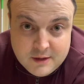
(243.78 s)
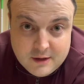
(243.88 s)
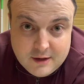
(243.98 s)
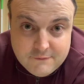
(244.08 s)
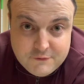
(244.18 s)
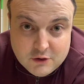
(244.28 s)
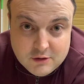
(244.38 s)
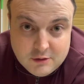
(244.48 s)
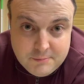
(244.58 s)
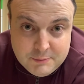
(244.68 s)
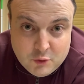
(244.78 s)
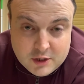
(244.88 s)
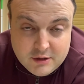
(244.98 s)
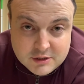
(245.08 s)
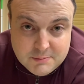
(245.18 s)
If you're a little bit more
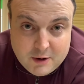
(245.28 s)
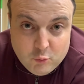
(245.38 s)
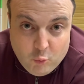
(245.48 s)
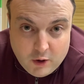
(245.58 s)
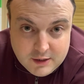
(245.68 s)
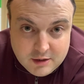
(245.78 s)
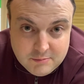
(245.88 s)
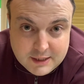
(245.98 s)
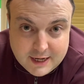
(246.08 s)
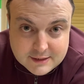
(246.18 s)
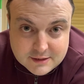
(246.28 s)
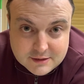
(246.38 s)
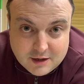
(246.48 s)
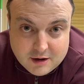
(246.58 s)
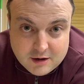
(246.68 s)
curious about what humic acids
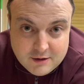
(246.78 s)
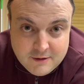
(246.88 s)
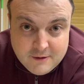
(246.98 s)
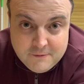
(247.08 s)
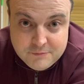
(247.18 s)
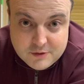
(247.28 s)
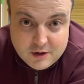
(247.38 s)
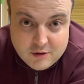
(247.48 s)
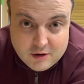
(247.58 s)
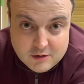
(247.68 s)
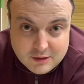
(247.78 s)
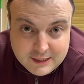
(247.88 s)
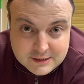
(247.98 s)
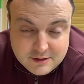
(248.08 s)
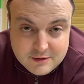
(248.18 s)
are, there are
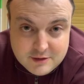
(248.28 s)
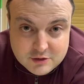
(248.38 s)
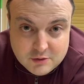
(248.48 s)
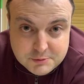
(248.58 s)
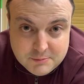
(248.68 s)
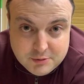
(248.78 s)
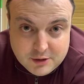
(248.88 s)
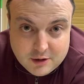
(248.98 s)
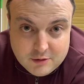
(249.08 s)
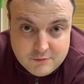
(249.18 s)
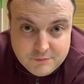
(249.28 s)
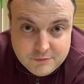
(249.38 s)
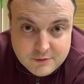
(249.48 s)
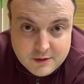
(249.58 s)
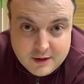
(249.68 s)
links in the description below,
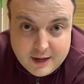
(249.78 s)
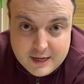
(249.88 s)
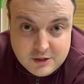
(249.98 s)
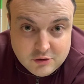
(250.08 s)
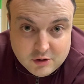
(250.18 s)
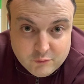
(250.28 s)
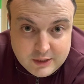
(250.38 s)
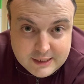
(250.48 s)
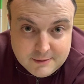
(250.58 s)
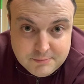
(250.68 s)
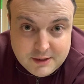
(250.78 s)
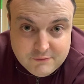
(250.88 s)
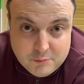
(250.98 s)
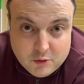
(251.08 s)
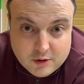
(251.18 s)
and you can read up even
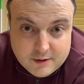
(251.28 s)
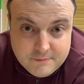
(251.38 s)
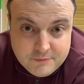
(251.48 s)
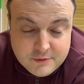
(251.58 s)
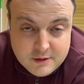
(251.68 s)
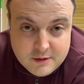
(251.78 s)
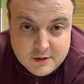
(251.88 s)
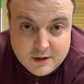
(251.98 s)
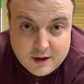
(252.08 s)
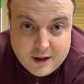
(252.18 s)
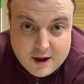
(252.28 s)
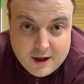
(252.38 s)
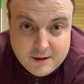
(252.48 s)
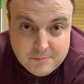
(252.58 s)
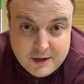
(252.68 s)
more.
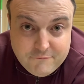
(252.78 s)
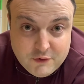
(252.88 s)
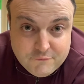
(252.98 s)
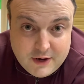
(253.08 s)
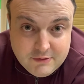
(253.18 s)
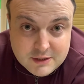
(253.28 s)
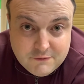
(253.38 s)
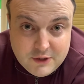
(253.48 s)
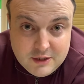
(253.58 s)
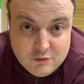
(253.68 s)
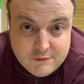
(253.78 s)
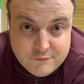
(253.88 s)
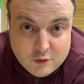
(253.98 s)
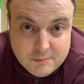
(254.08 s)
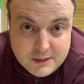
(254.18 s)
If you found this video
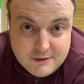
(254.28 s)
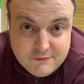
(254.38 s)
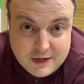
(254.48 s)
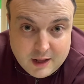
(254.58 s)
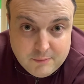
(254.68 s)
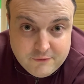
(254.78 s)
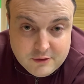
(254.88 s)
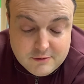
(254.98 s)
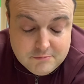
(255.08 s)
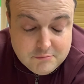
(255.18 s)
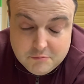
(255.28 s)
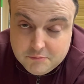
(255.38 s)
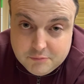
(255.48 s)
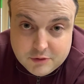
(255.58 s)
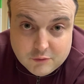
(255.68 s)
informative and helpful,
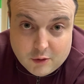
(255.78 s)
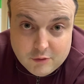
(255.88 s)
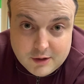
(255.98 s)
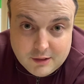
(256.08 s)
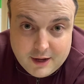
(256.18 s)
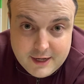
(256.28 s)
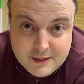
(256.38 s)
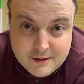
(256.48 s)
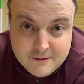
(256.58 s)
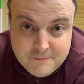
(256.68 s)
throw it a like.